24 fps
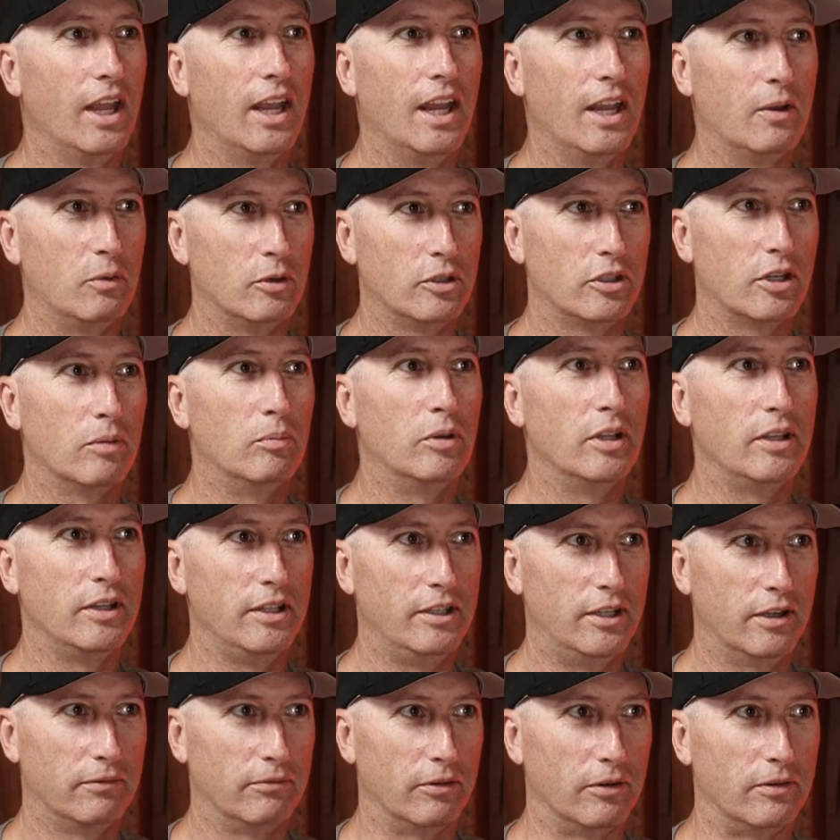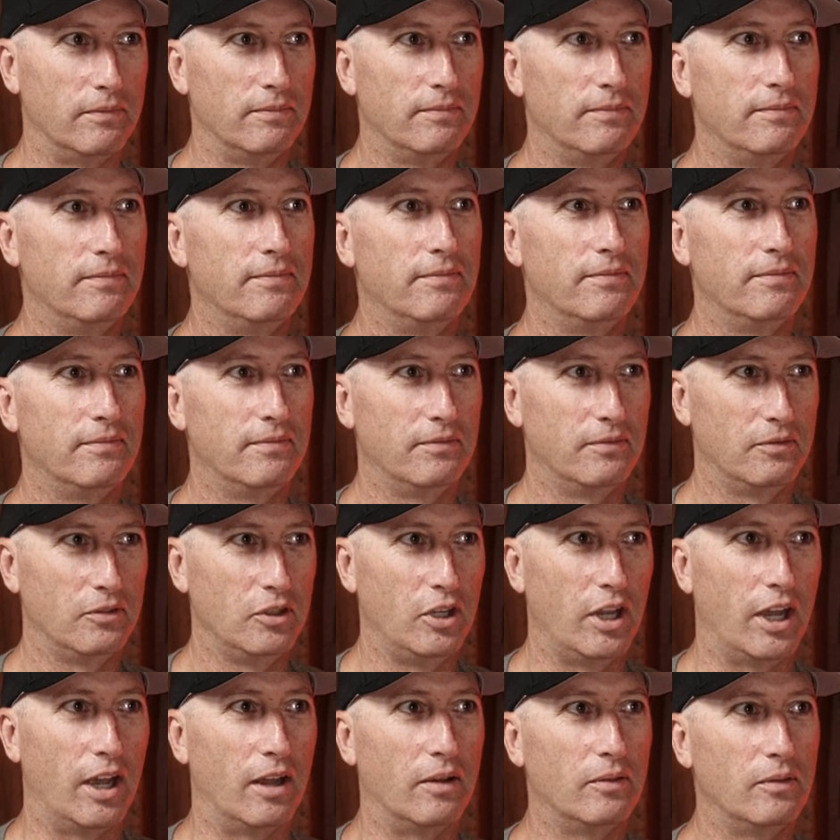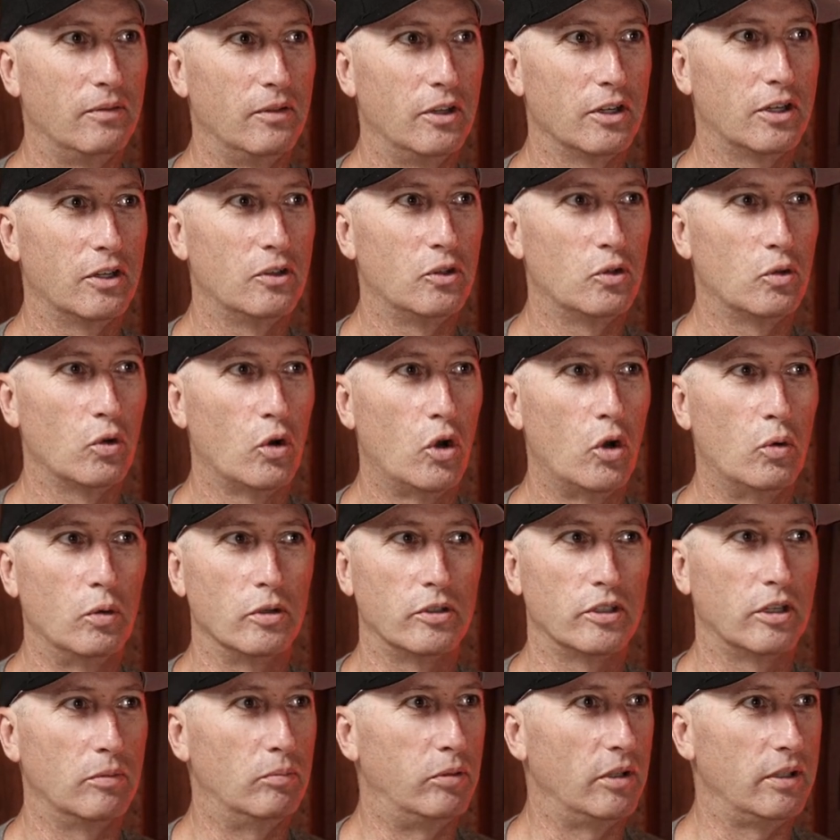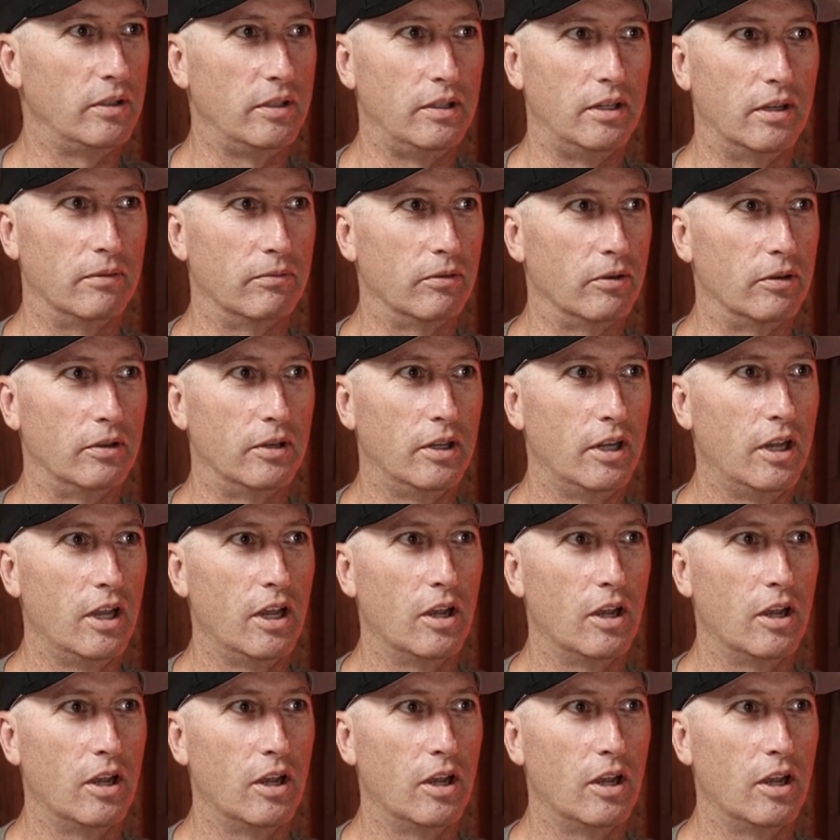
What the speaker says: It was completely different. Yeah, the control was completely different.